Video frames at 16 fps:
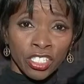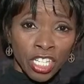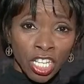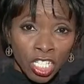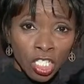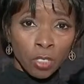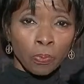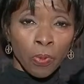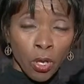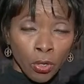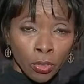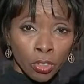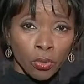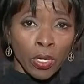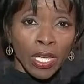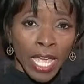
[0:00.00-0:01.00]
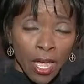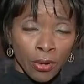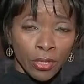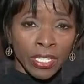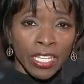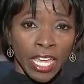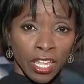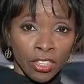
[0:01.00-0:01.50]
Just spoke to a
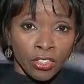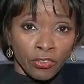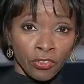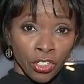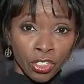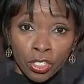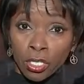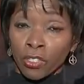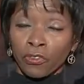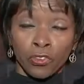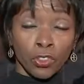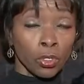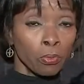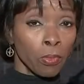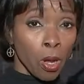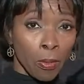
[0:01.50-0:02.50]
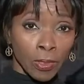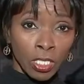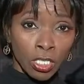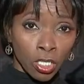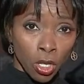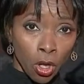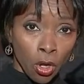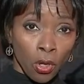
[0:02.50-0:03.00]
county health official a few
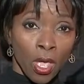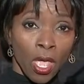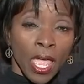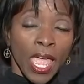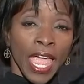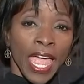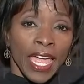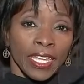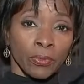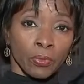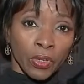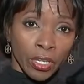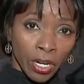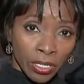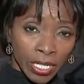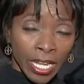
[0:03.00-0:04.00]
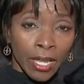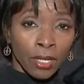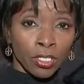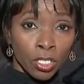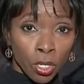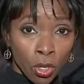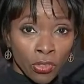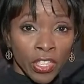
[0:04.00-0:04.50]
moments ago, and we are now
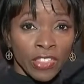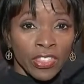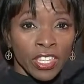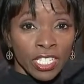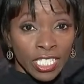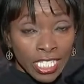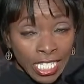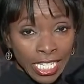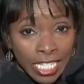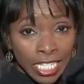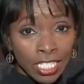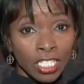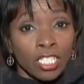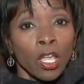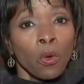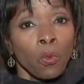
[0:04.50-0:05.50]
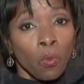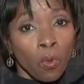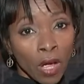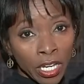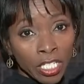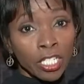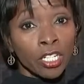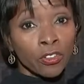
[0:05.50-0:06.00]
told that this is
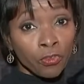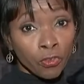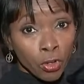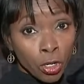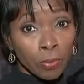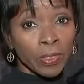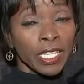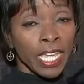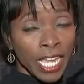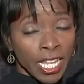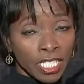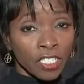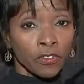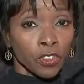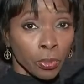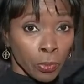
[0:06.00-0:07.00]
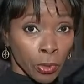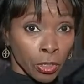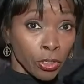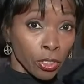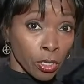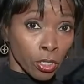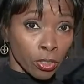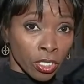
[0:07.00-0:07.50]
one confirmed case of
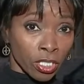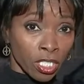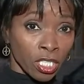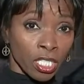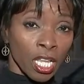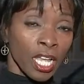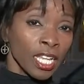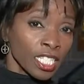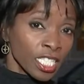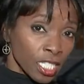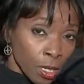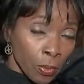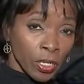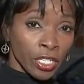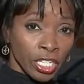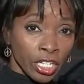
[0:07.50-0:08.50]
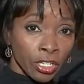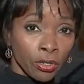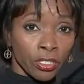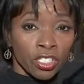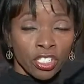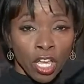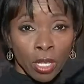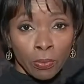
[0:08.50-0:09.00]
tuberculosis. Someone here
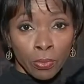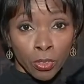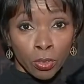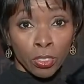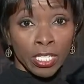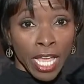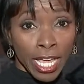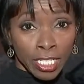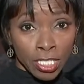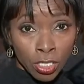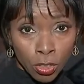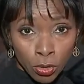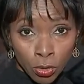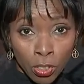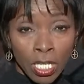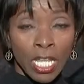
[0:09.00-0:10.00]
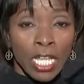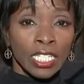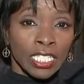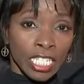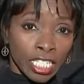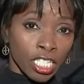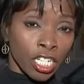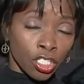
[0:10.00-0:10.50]
at John Burroughs High School
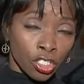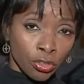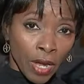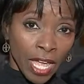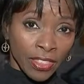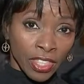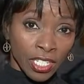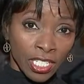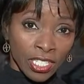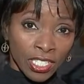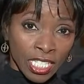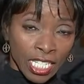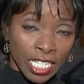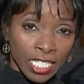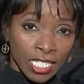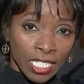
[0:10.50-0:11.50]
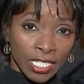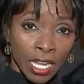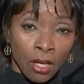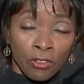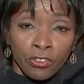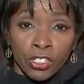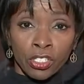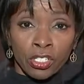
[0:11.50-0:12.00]
did contract the disease, and
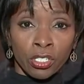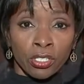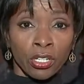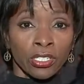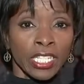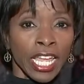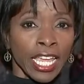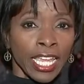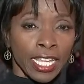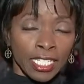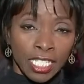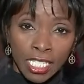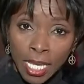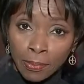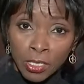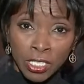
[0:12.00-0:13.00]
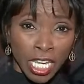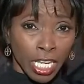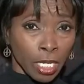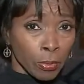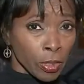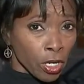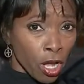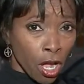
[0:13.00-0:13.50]
now officials are taking steps,
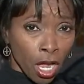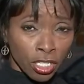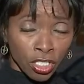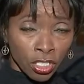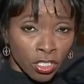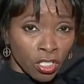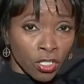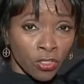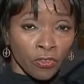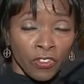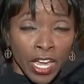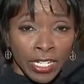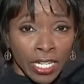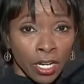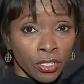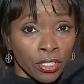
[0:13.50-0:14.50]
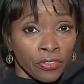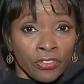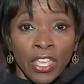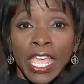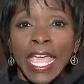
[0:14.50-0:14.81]
taking precautions to find out if